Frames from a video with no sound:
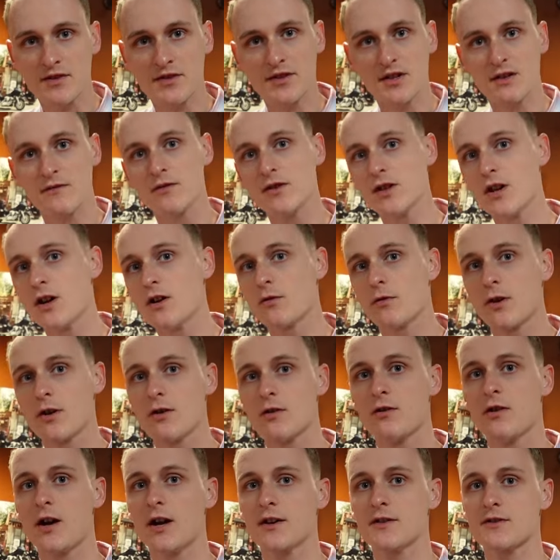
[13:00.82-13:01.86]
a CVO
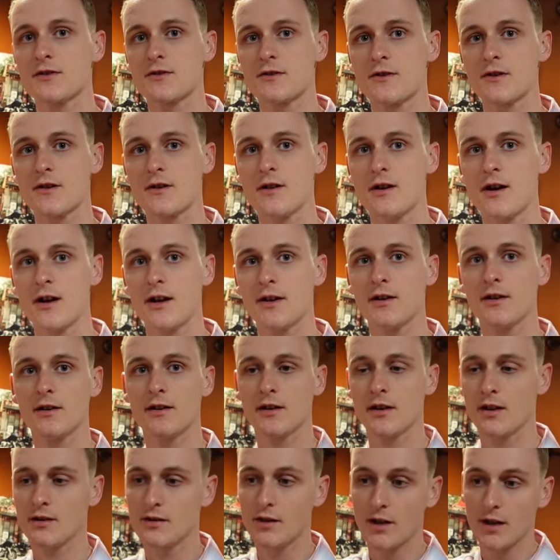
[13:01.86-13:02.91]
Road Glide and Street Glide,
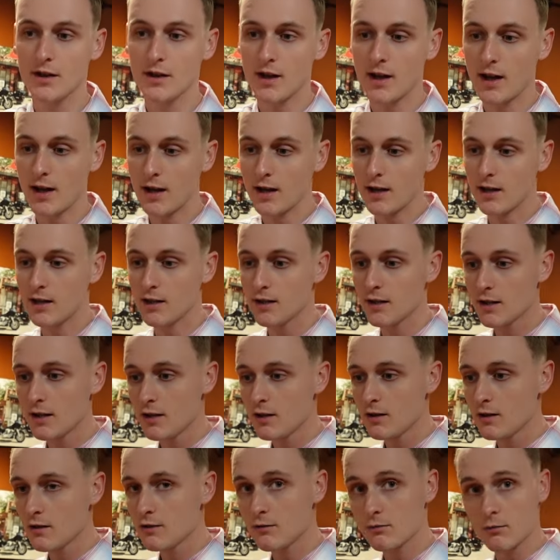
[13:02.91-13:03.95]
and then a
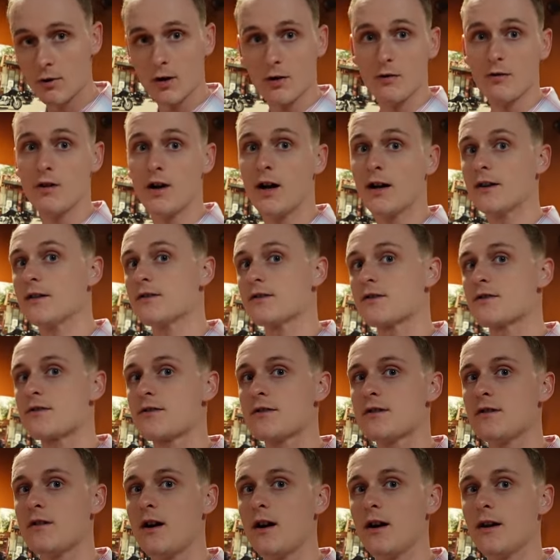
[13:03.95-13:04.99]
Road Glide and
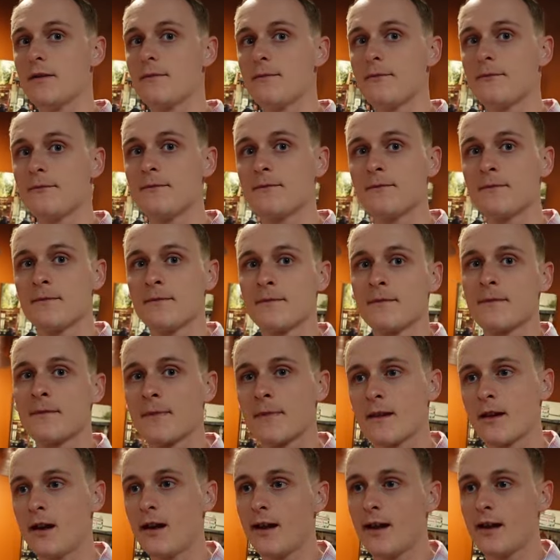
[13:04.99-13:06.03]
Street Glide
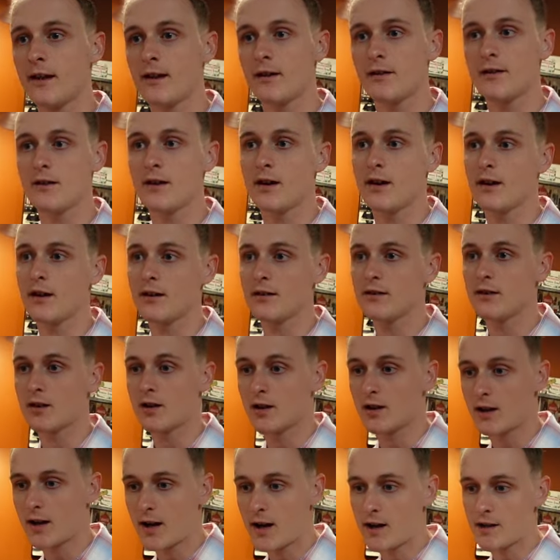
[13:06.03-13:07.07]
and uh, they're
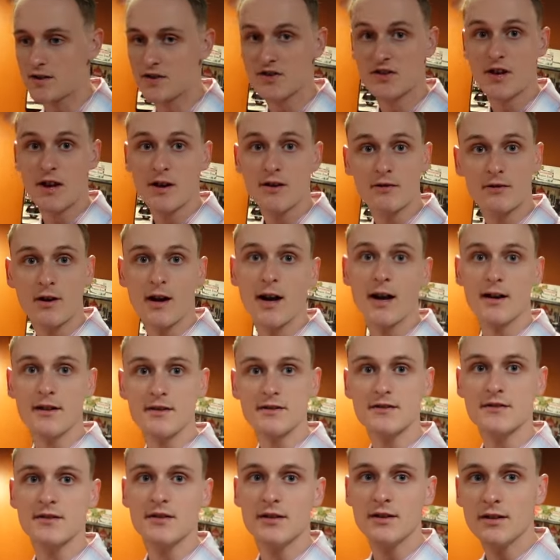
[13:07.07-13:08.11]
going to kind of
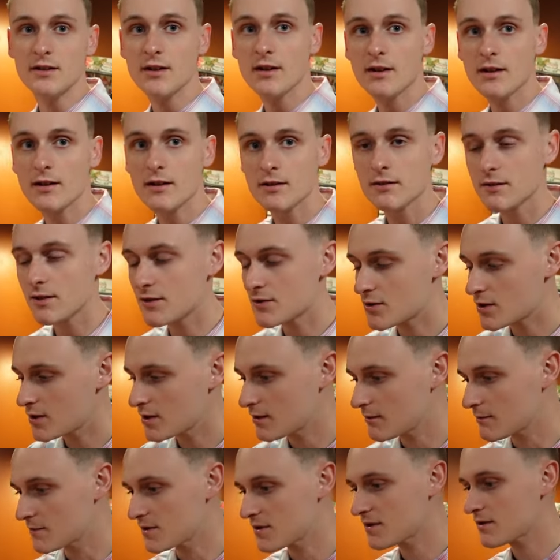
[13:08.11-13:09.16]
standardize the uh, the
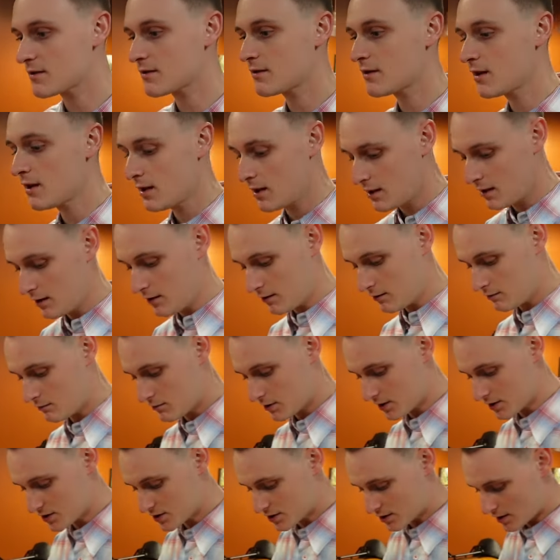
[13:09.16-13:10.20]
trims. Okay.
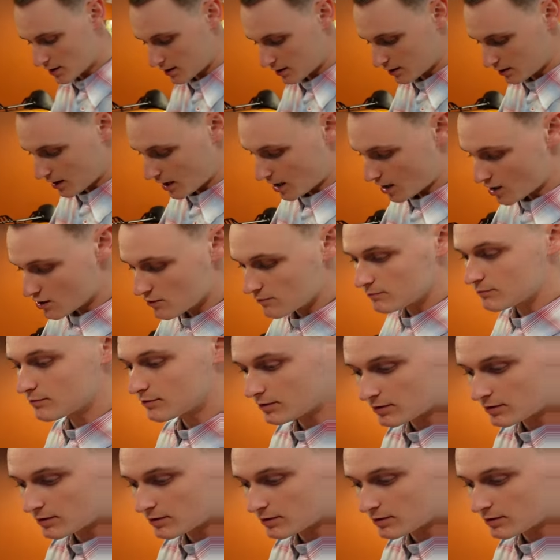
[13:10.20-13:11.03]
Which uh, I hope